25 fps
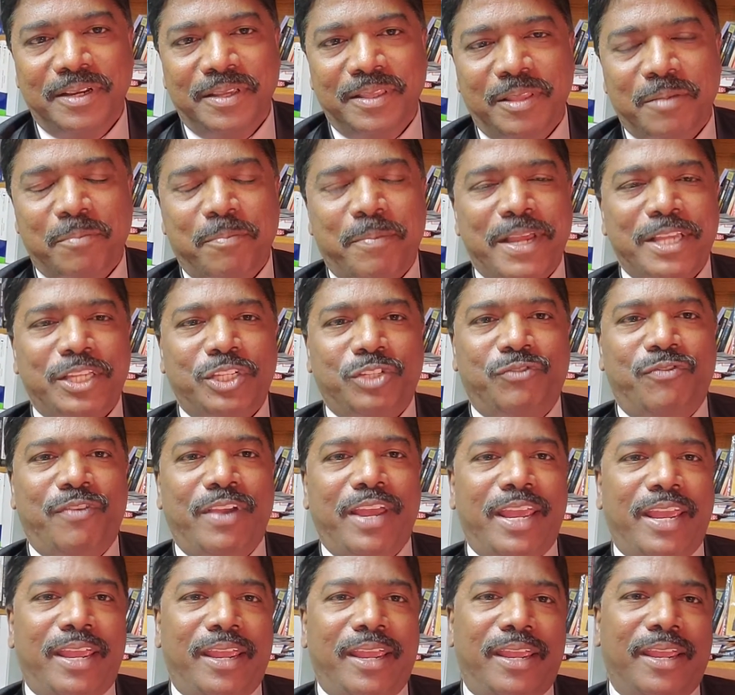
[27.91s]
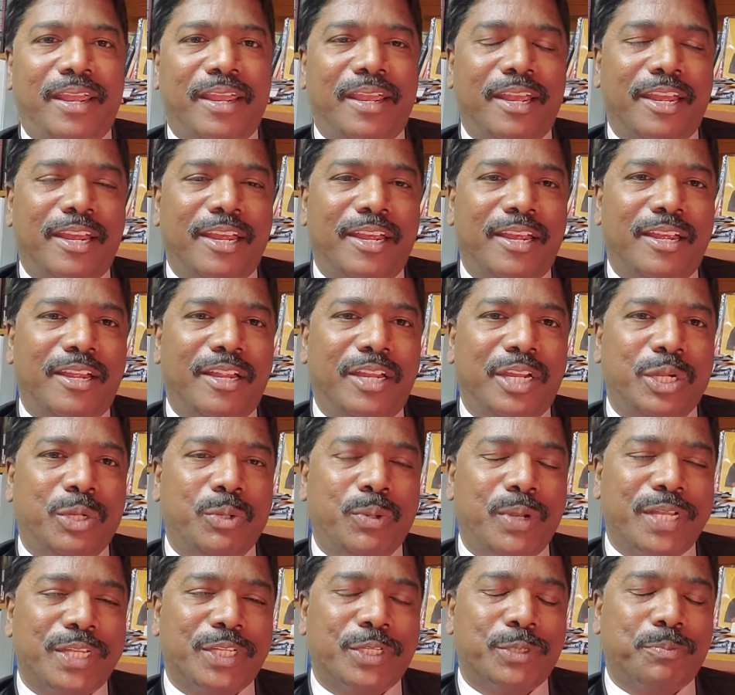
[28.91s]
the best way to
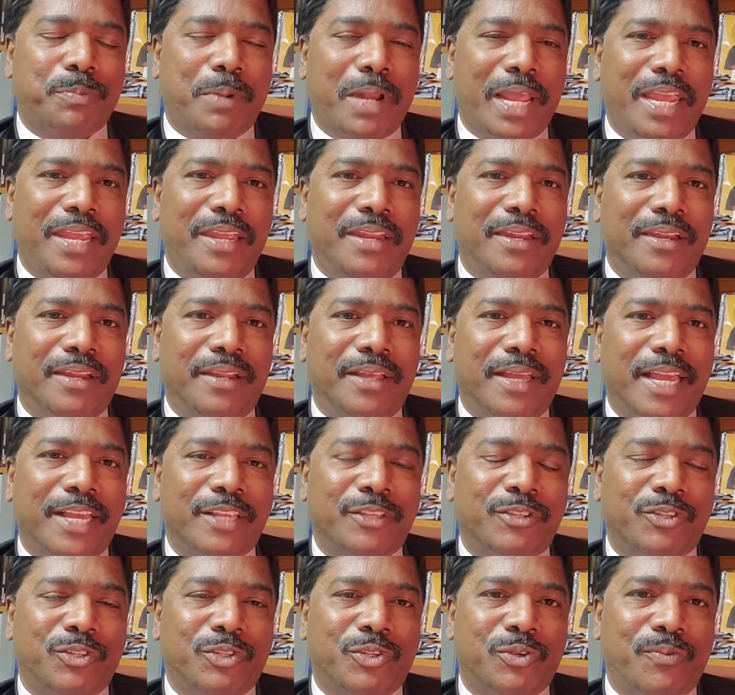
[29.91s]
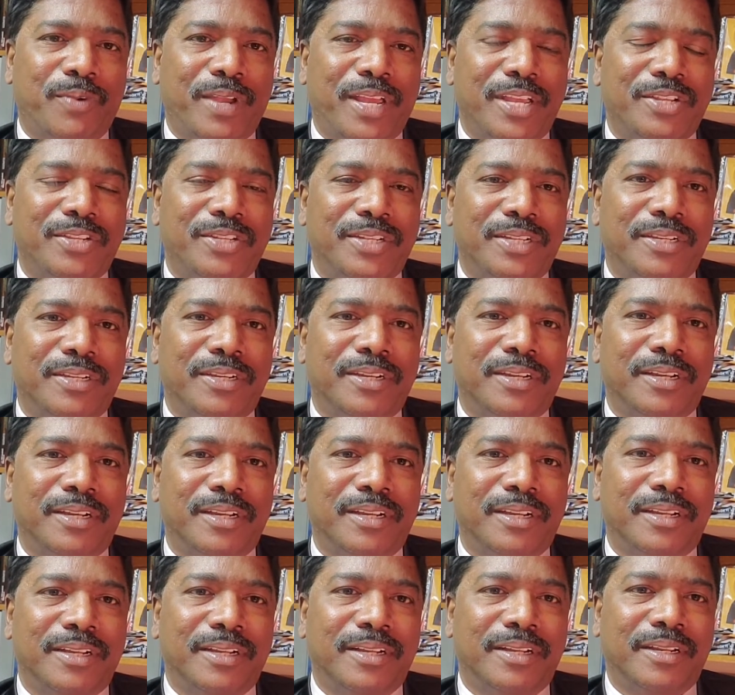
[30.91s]
explain a situation
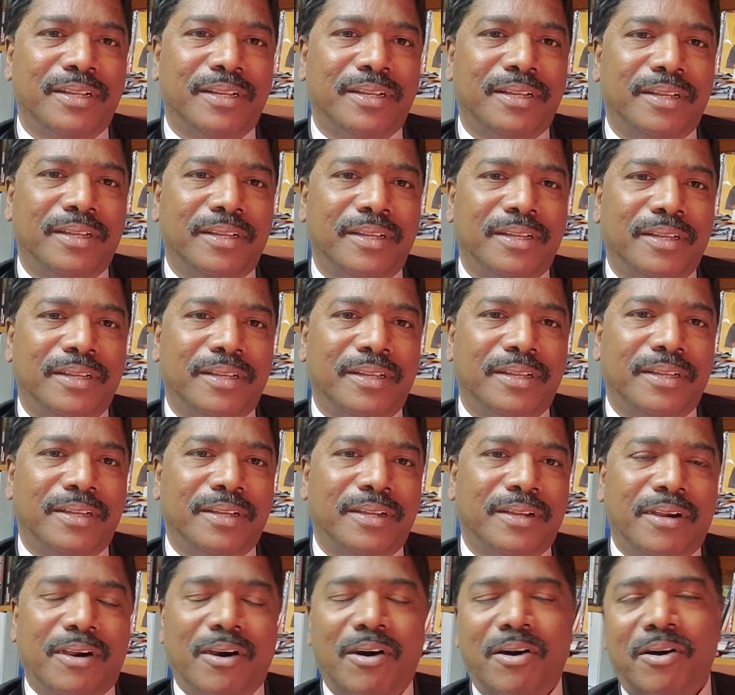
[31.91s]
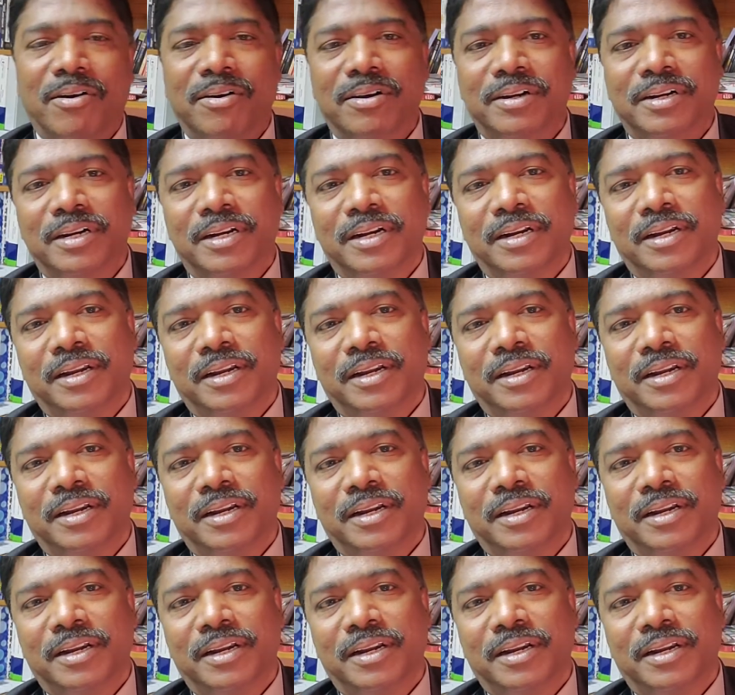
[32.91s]
or